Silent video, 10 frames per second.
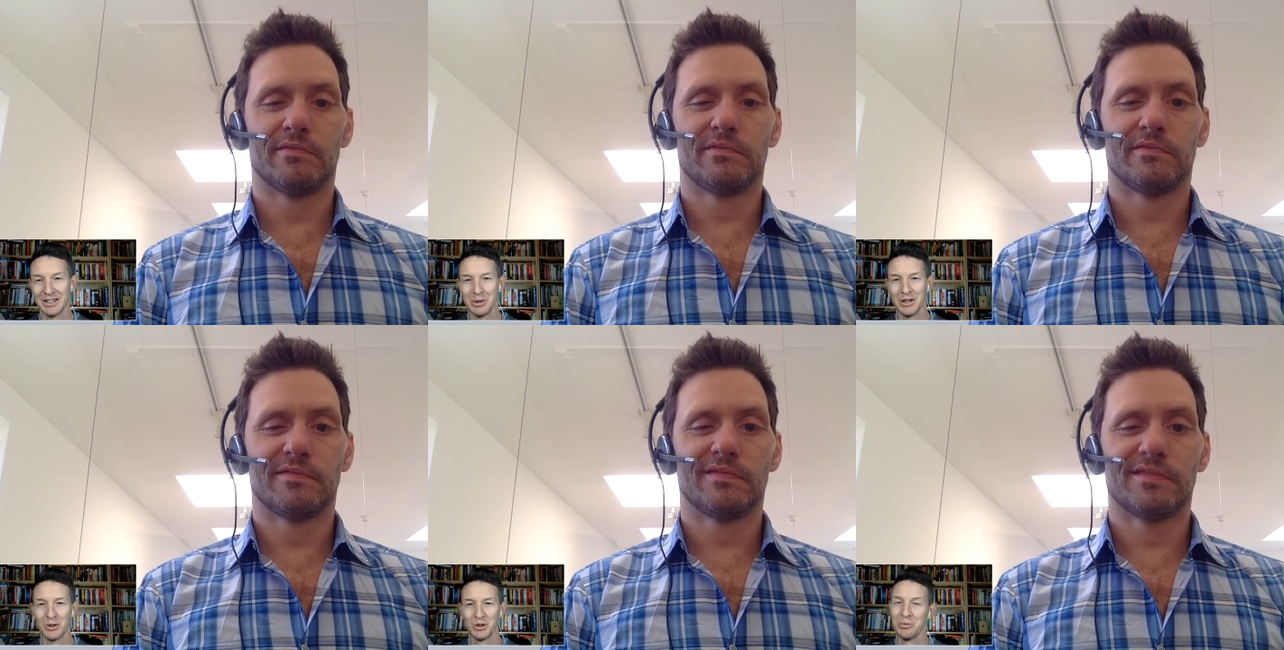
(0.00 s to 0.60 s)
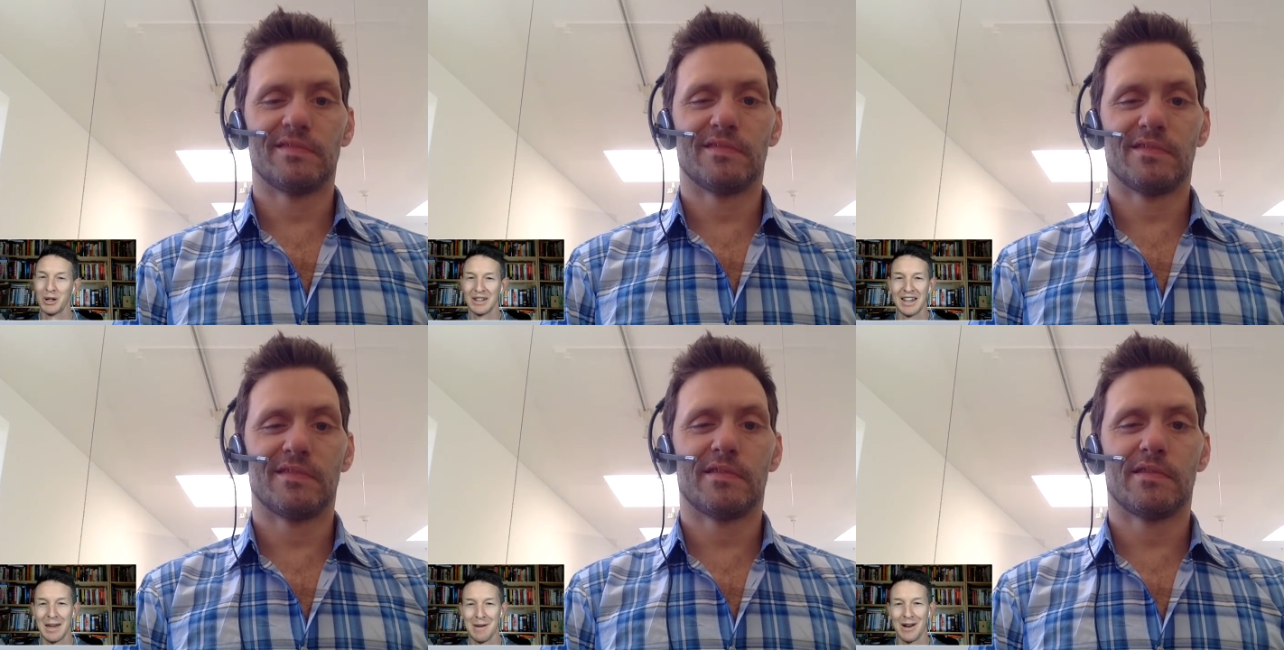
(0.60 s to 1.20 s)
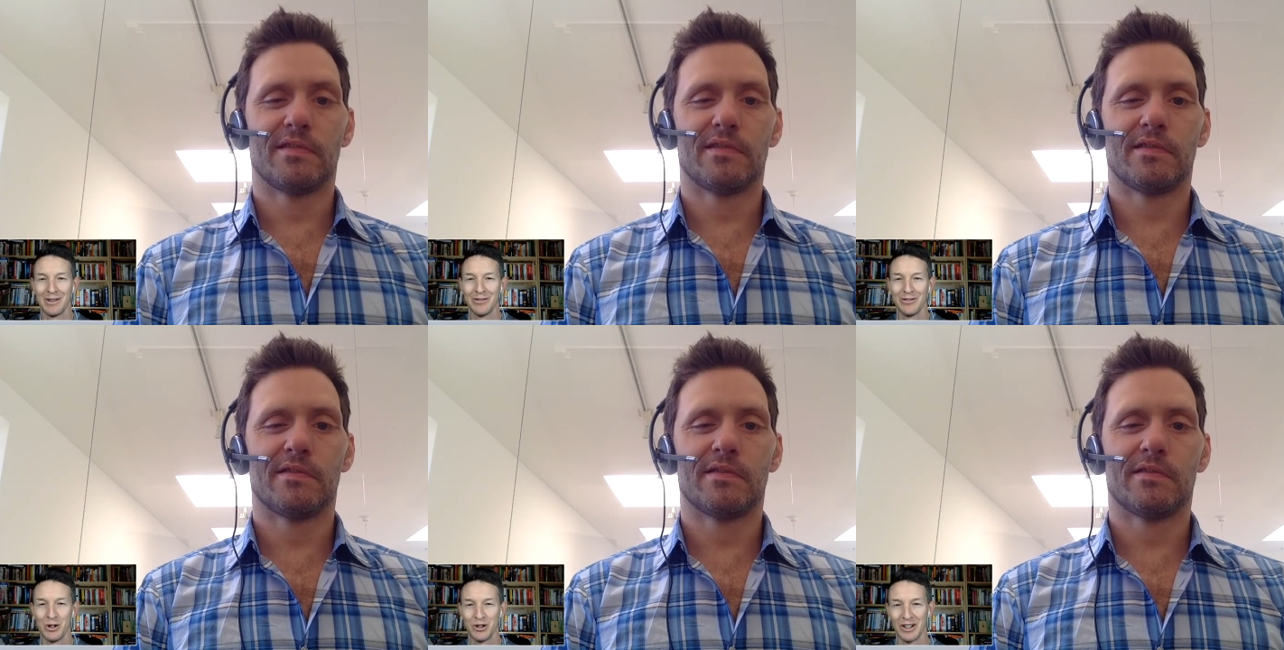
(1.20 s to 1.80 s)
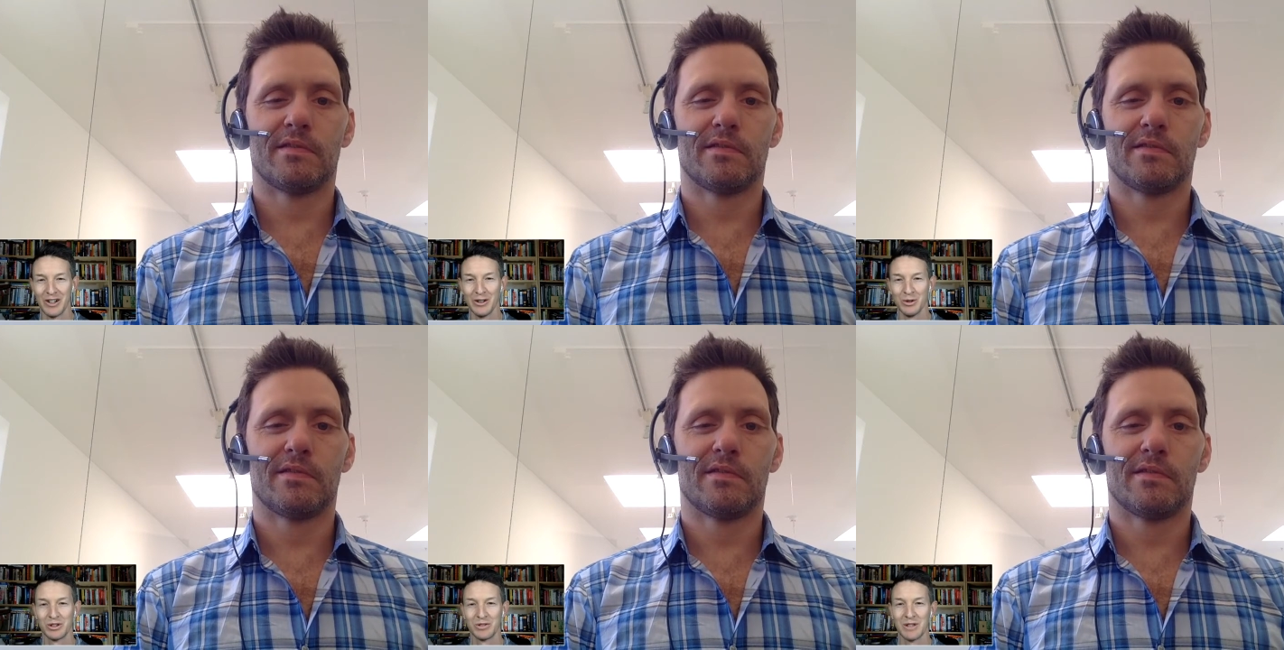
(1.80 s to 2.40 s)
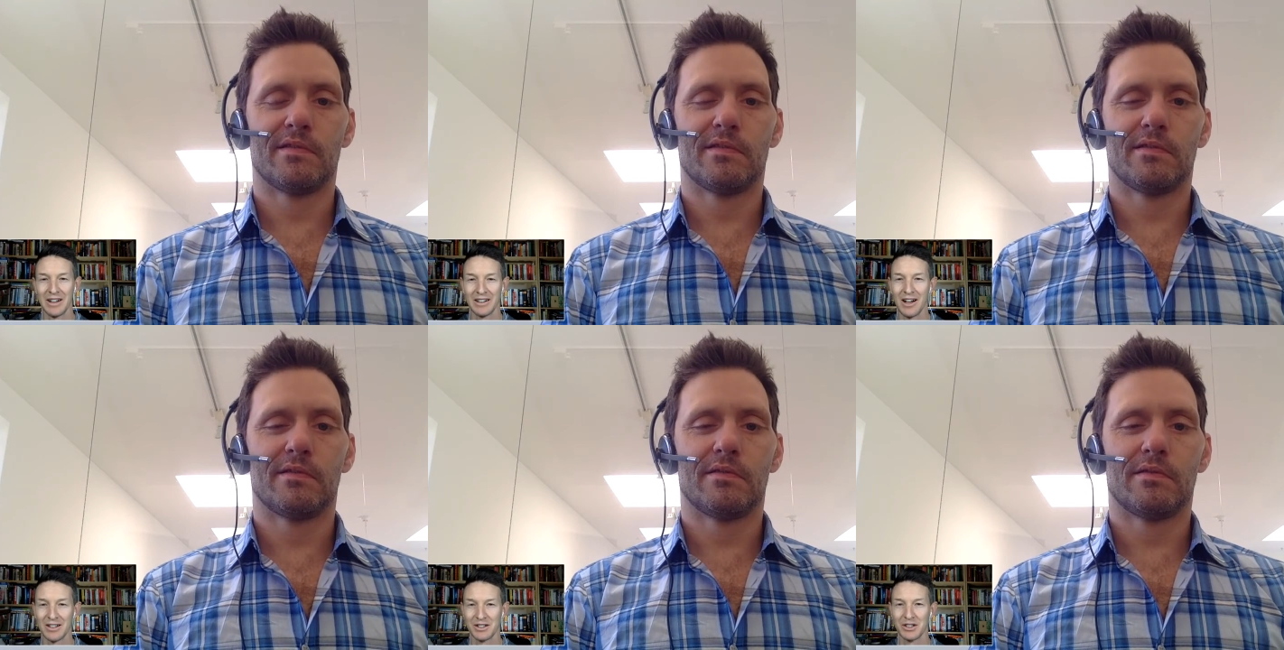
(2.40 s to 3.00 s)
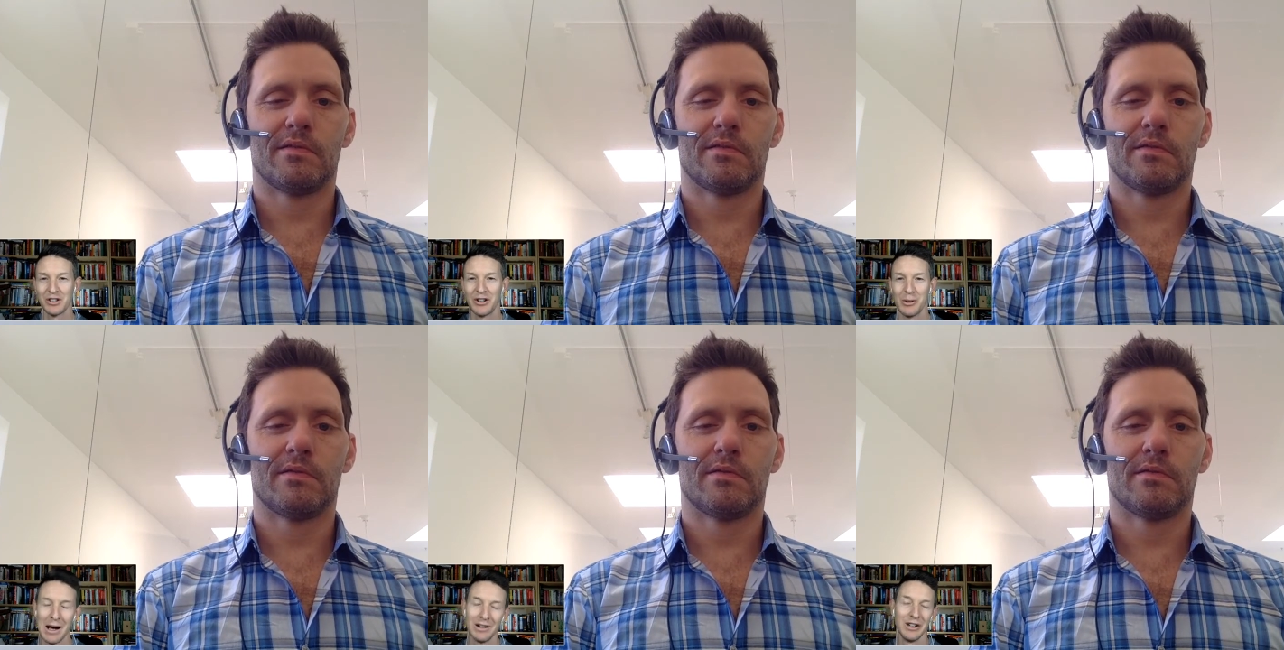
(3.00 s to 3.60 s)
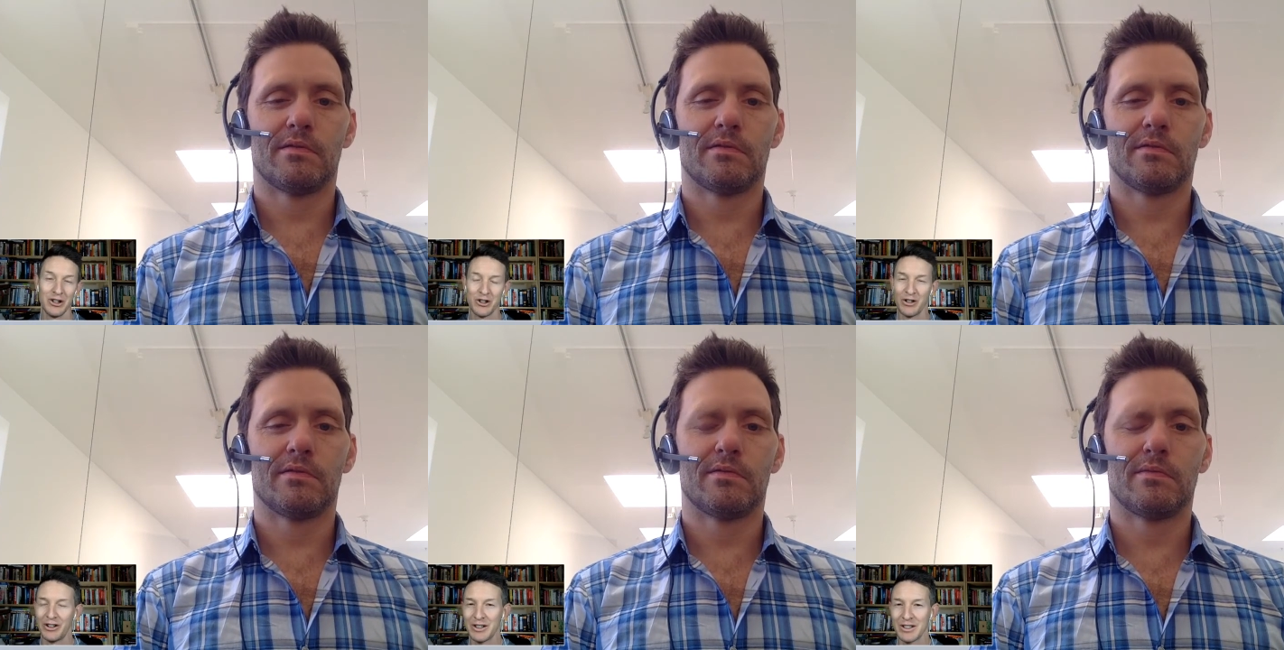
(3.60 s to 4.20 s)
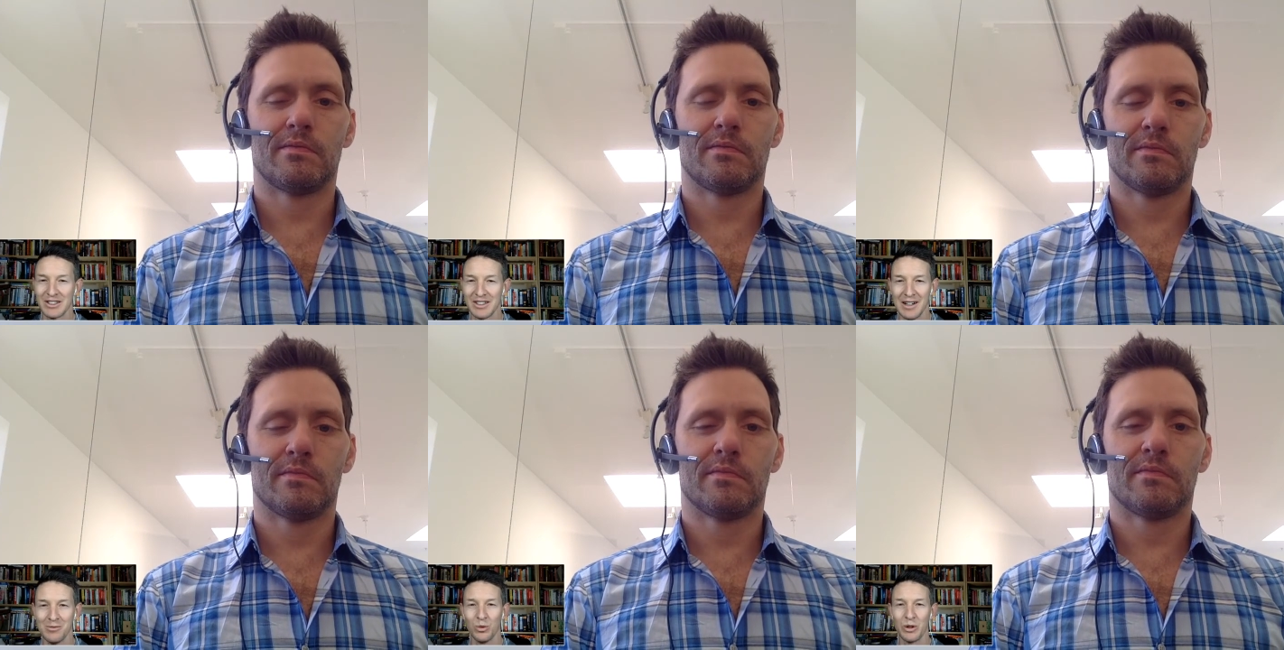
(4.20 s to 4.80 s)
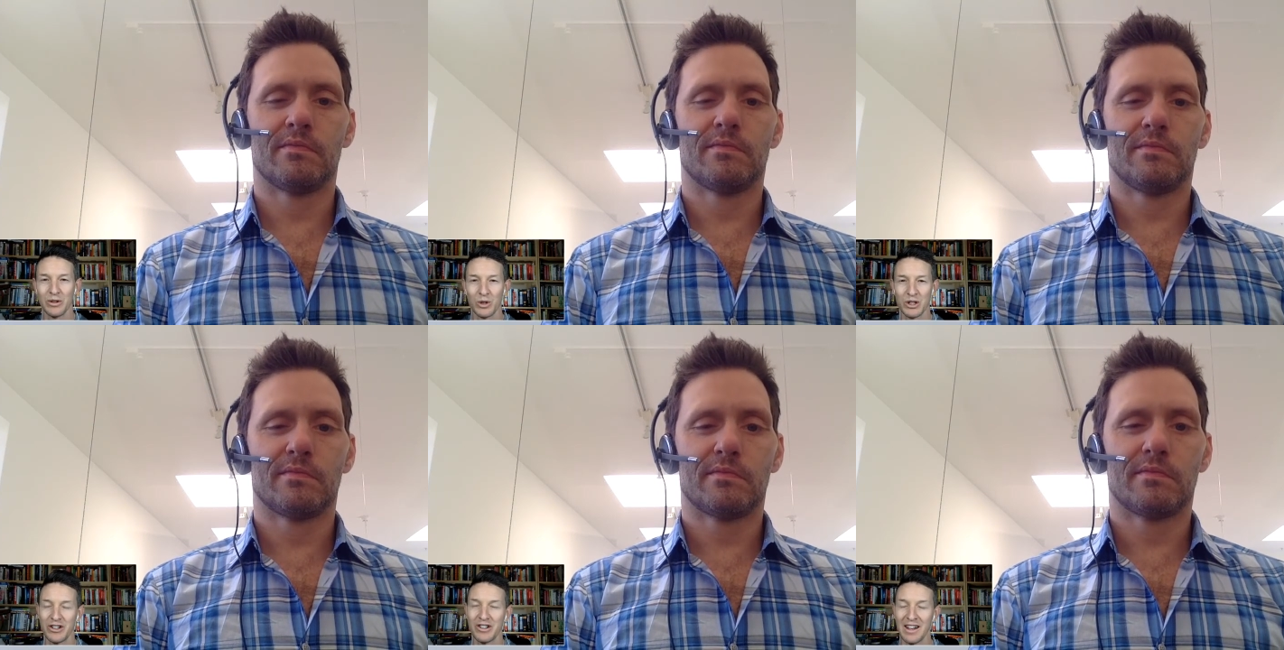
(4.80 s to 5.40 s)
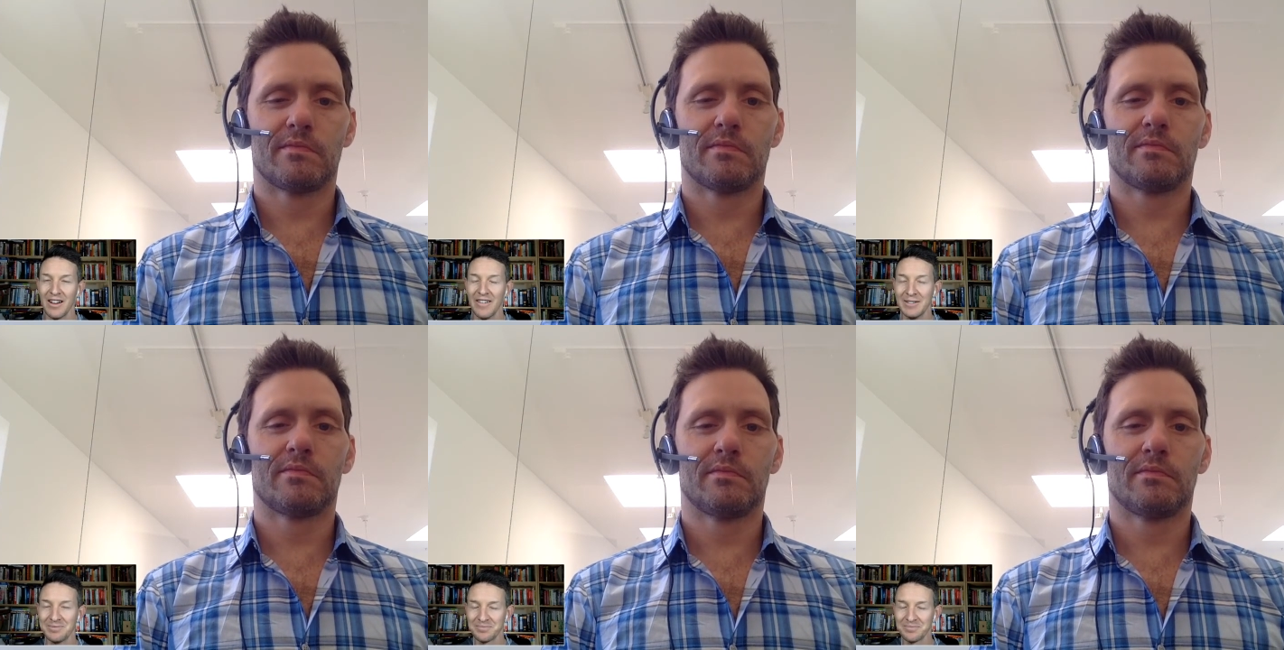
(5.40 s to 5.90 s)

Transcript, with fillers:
Speaker 1: but there was a book that came out a few years ago that was kind of caused a stir about introverts. What's your take on that?